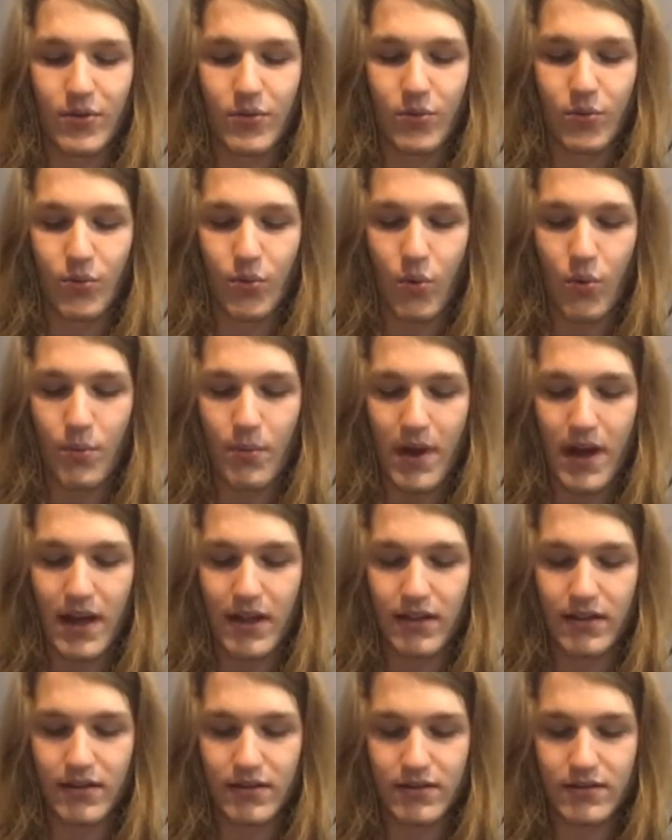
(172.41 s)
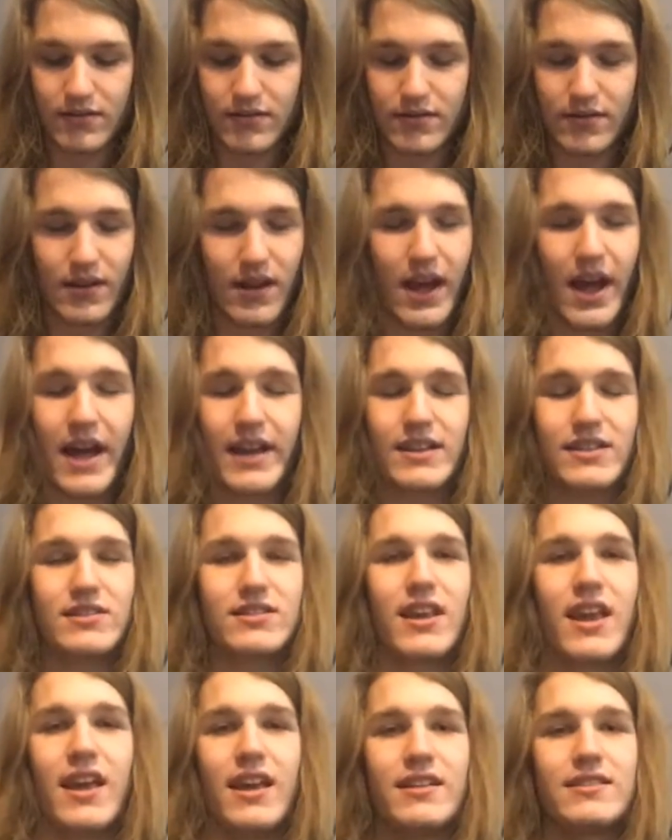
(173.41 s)
Chromoly. I
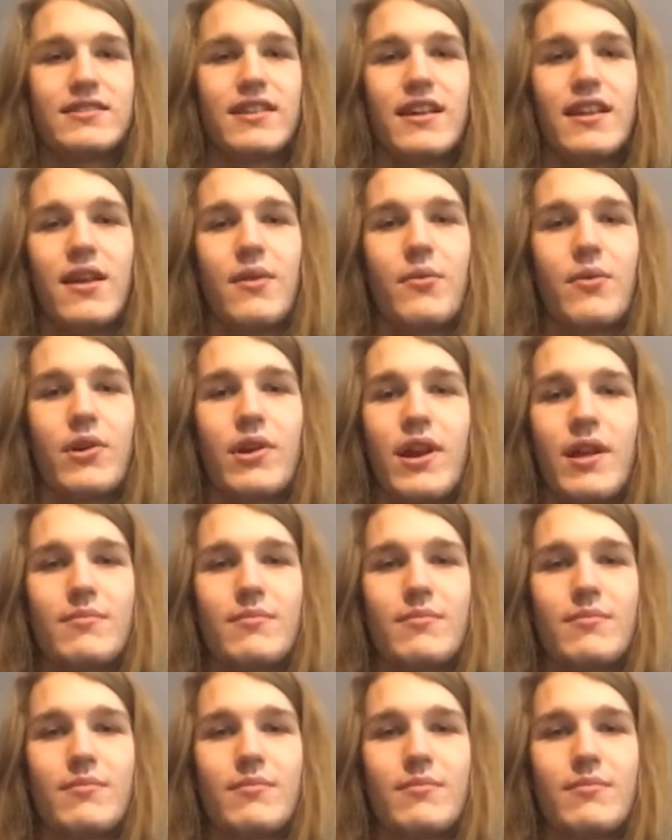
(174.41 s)
just can't say that word.